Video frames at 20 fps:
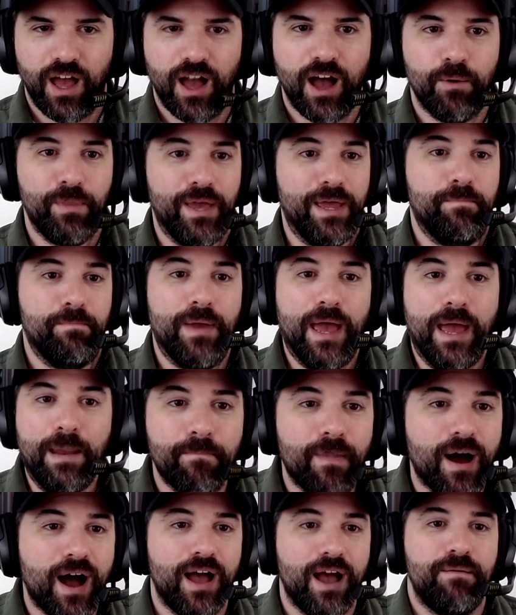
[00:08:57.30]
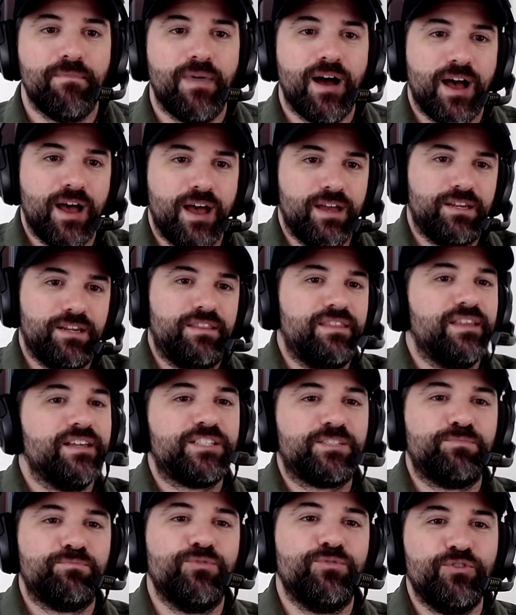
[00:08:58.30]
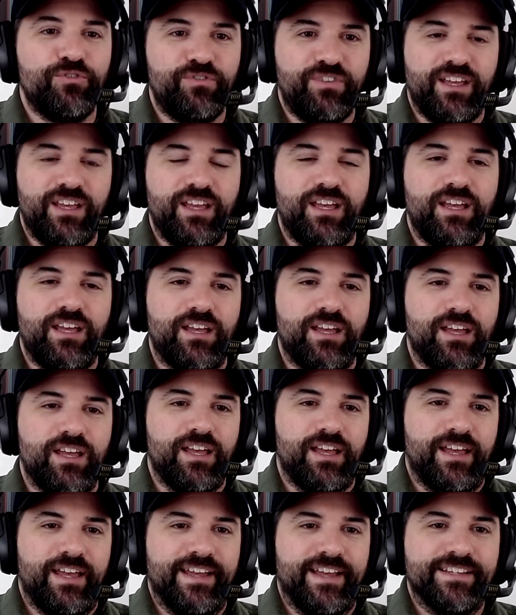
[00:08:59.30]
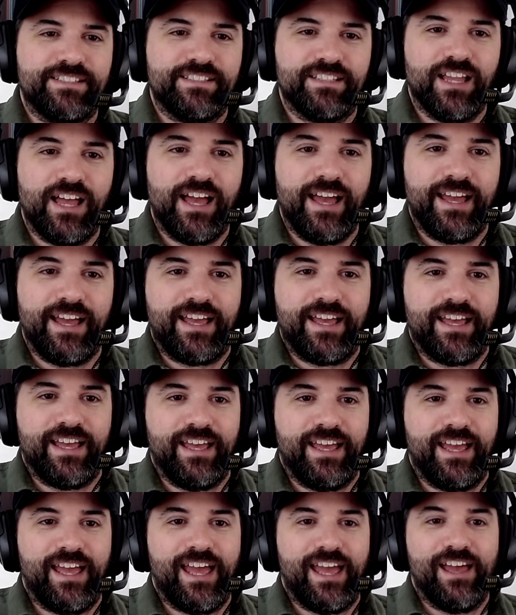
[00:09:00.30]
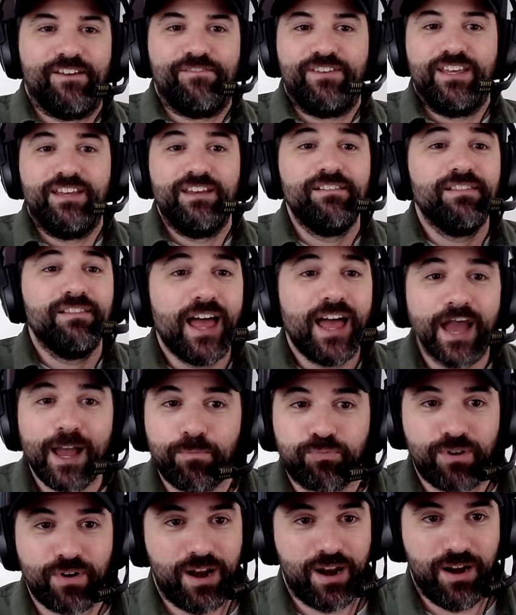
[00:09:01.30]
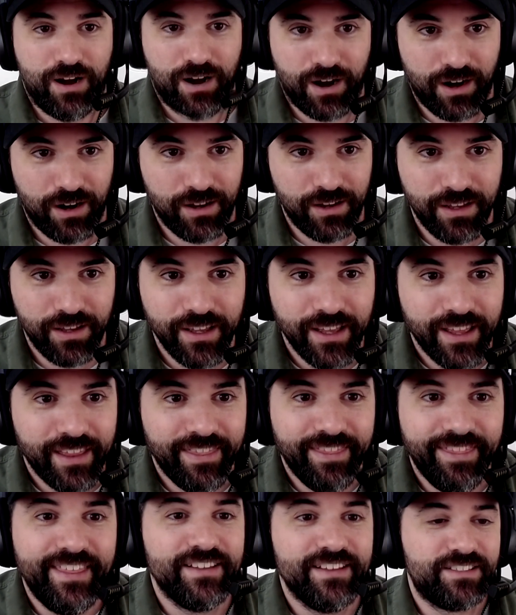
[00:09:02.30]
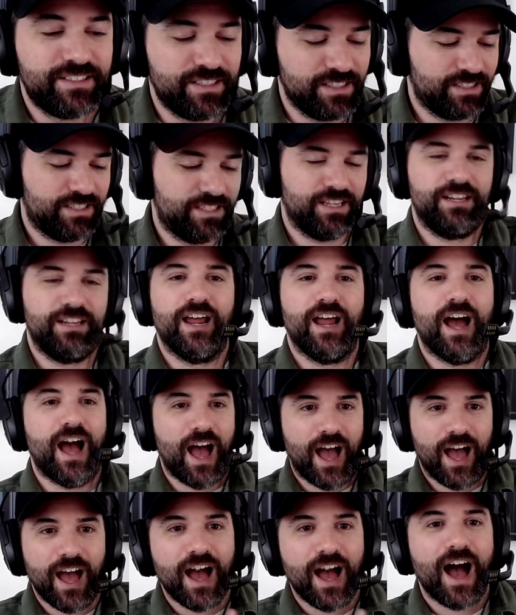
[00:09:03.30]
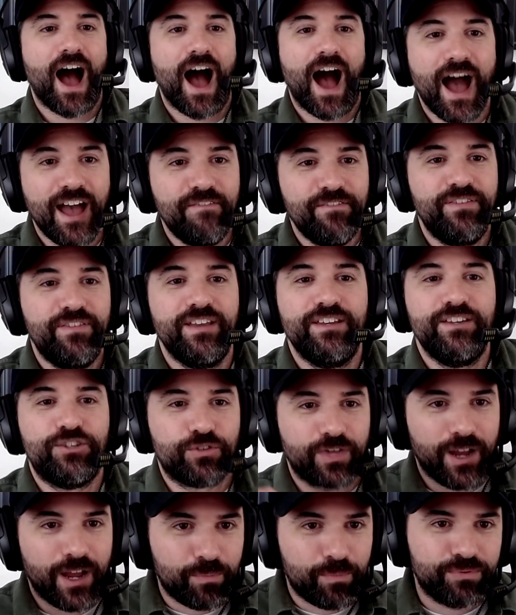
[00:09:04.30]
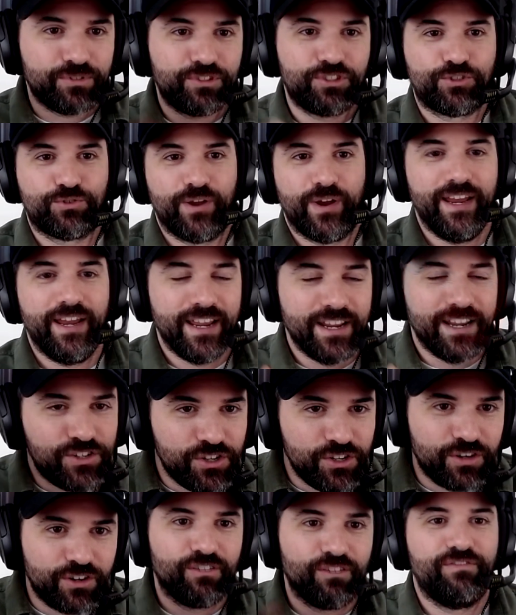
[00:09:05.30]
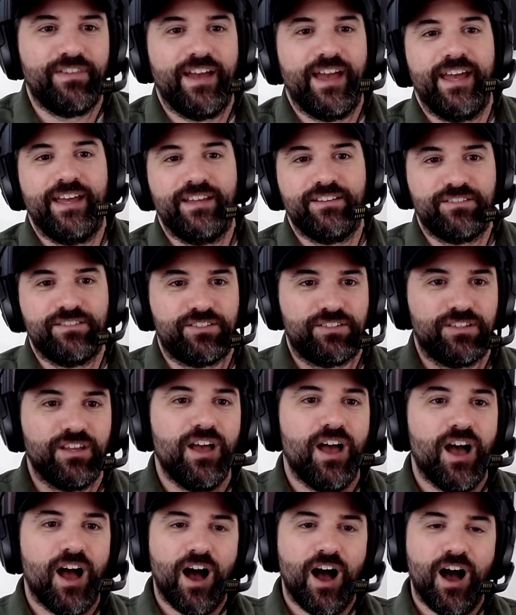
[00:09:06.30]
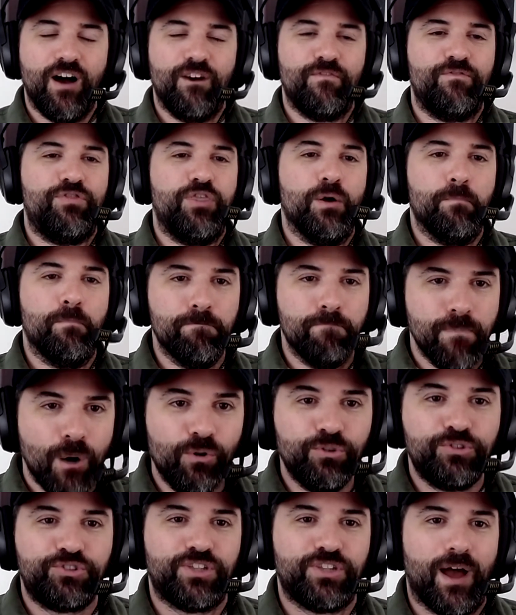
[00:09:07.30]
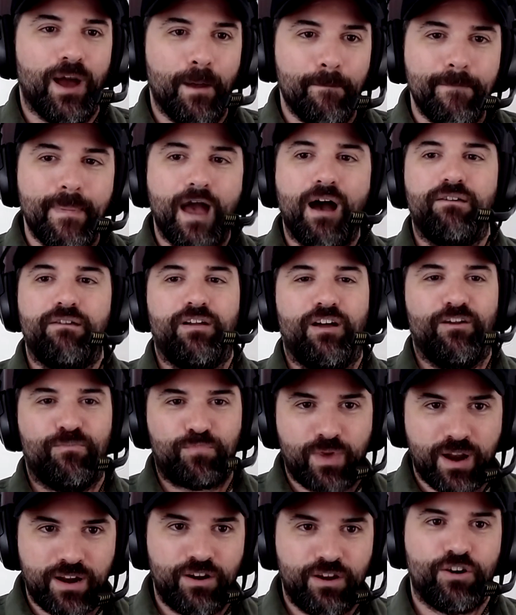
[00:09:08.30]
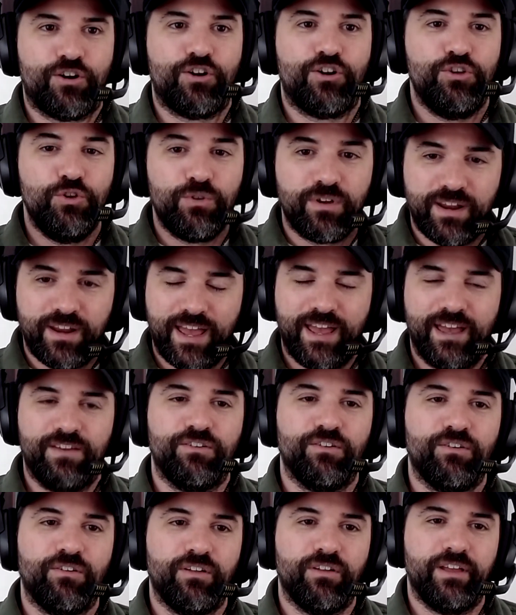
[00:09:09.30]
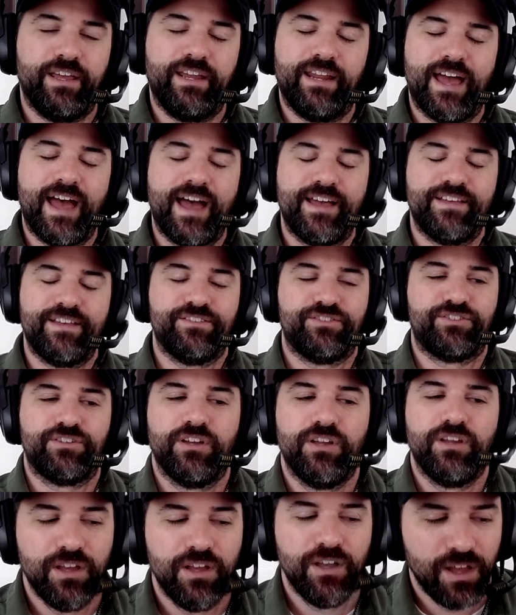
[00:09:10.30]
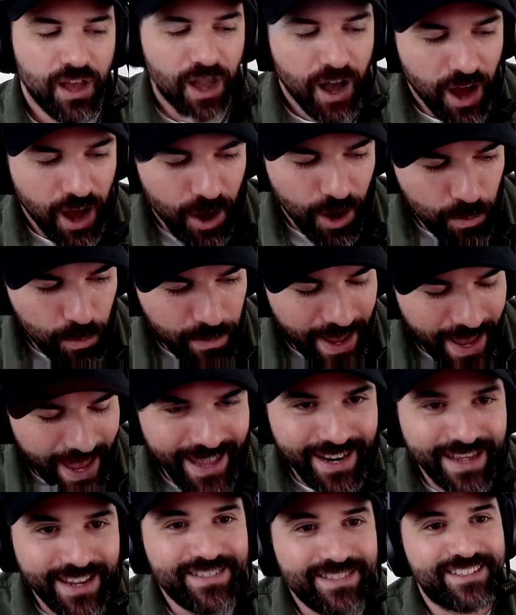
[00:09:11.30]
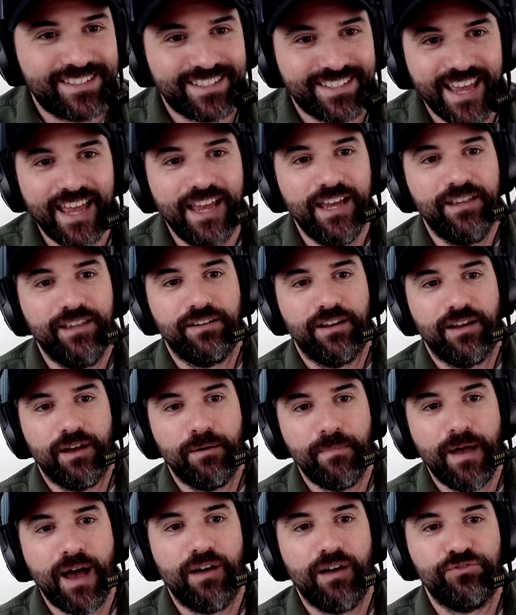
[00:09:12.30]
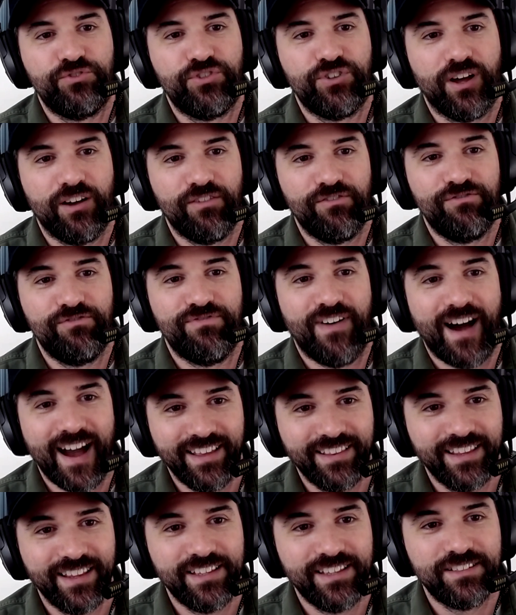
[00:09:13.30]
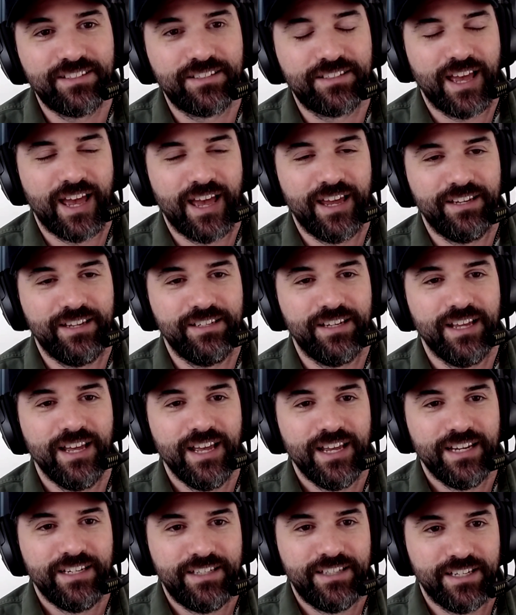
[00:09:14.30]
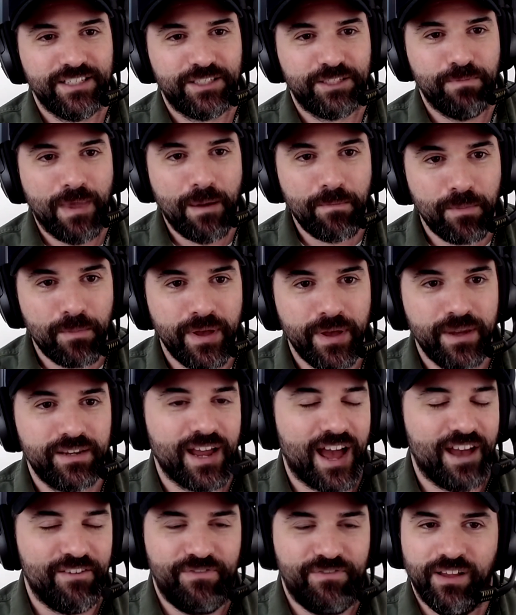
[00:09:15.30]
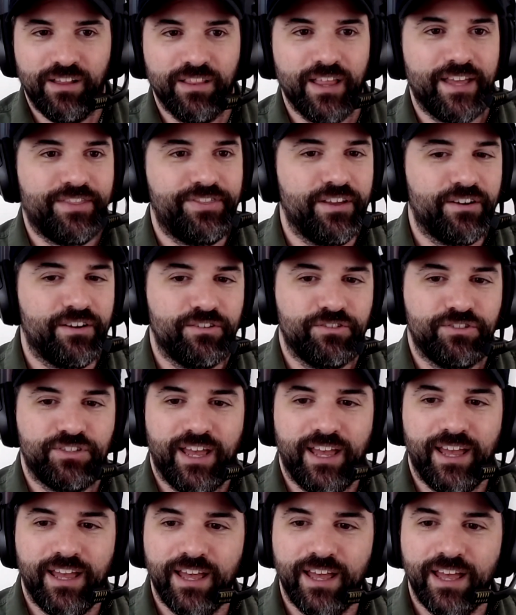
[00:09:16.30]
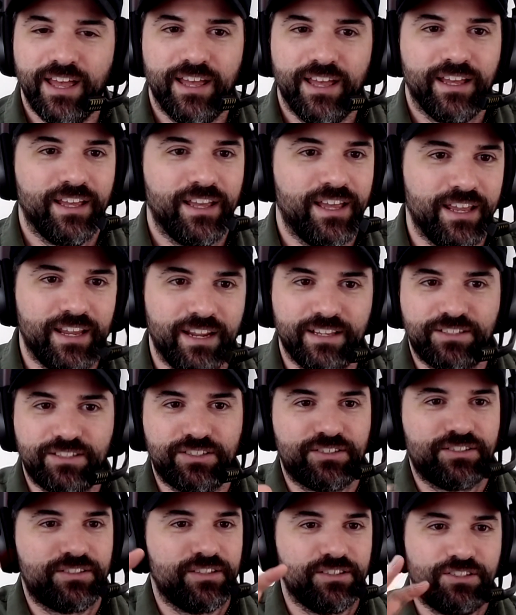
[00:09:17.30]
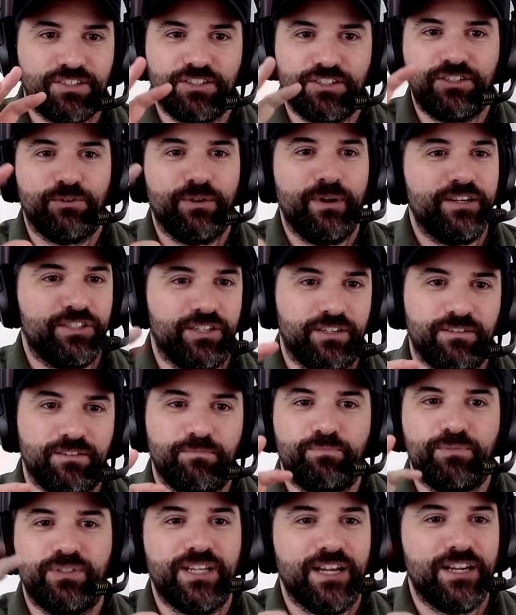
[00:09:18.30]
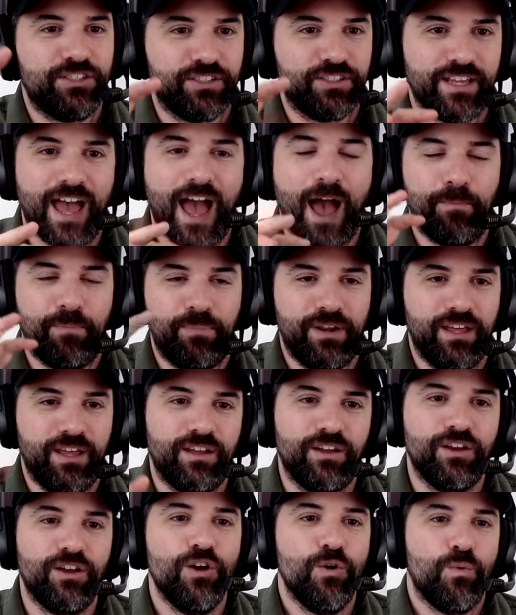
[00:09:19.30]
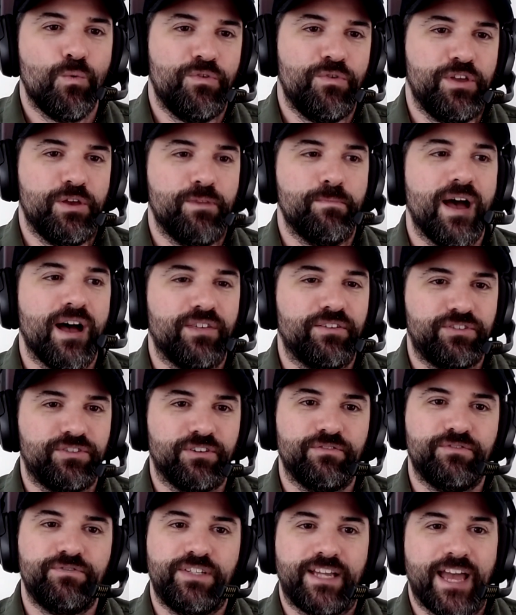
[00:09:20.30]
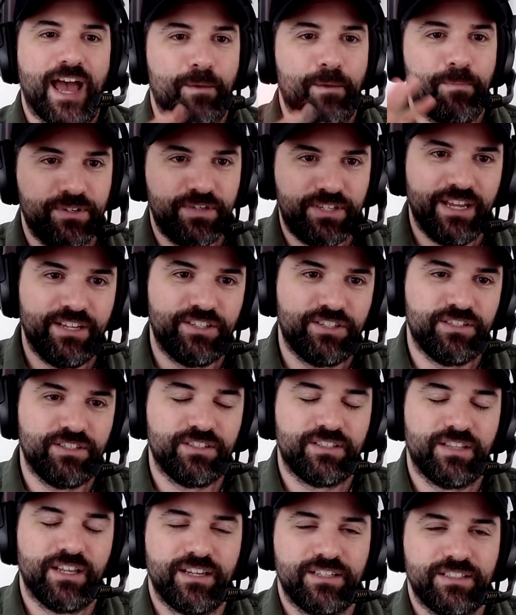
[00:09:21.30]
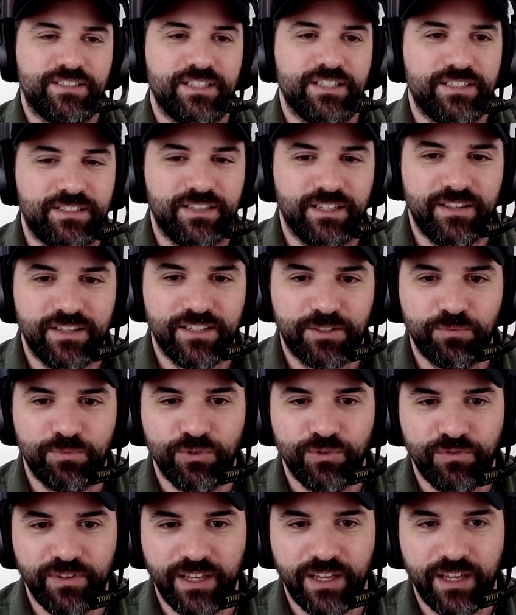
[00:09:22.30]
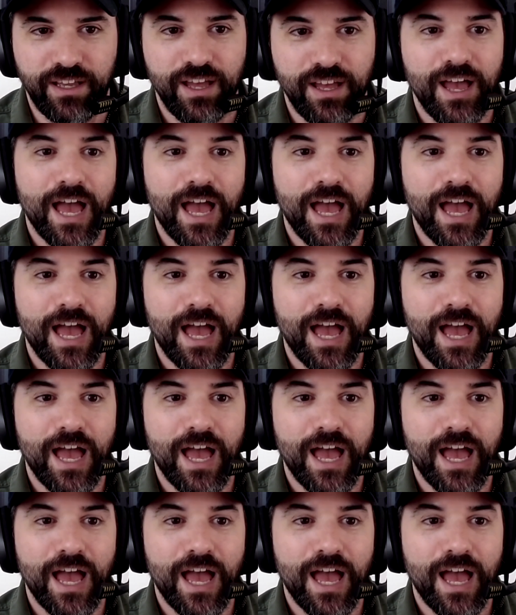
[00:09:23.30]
In my mind, this movie is like, if you like Predator, this is an IV drip straight into your veins of the most amount of Predator you can handle. It has an insane amount of violence and dismemberment. I feel like there's a Guinness situation potentially happening with the amount of decapitations that exist in this movie.